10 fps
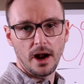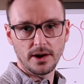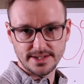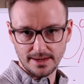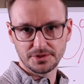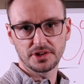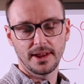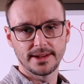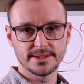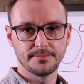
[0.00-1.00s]
our subject
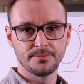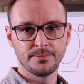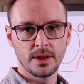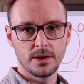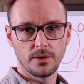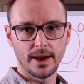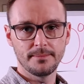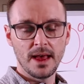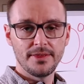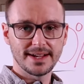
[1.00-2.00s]
lines.
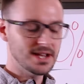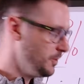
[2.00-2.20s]
Okay, that's how